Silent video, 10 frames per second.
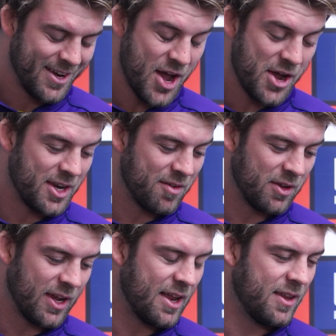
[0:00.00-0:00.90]
No, you
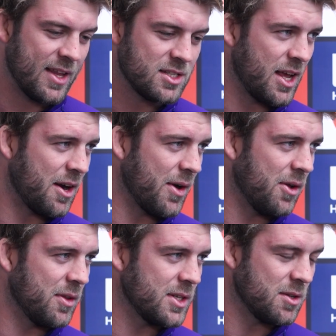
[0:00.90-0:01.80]
definitely, and that's the
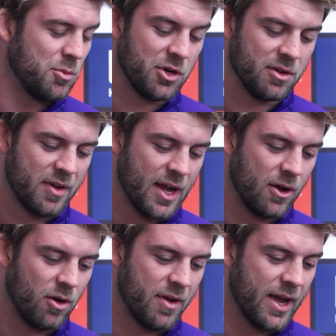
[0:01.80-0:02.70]
NRL. That's the beauty of
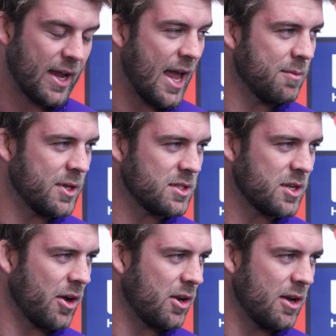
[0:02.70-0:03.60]
our game. It's
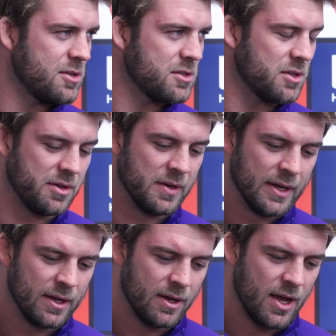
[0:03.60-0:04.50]
so close,
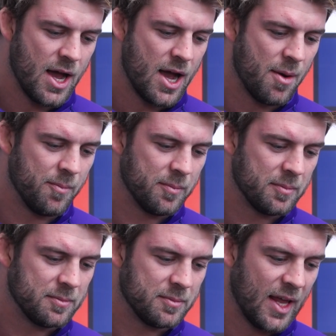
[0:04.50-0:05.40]

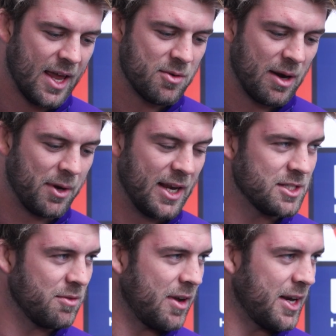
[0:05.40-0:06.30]
and rugby
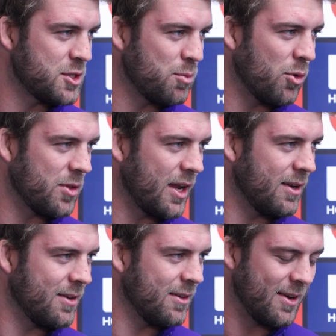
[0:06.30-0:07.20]
league's a funny sport that
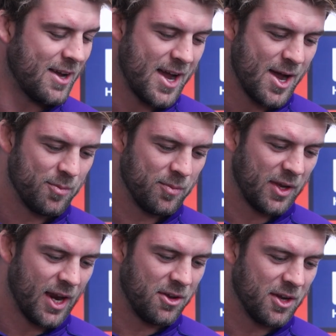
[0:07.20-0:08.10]

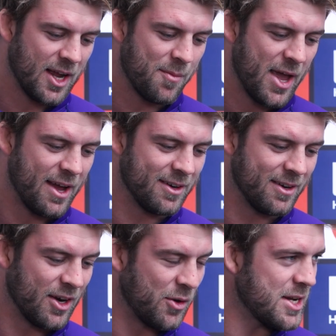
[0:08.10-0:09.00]
you come out
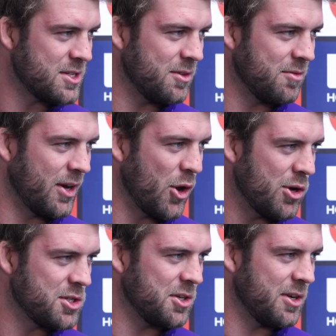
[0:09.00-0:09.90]
aggressive and
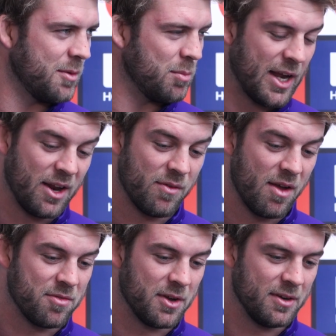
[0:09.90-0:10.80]
urgent and plenty of
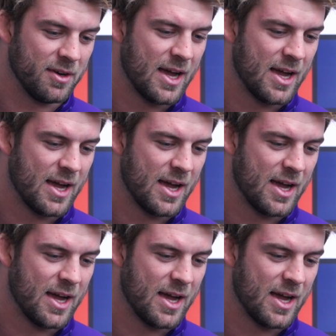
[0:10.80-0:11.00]
effort.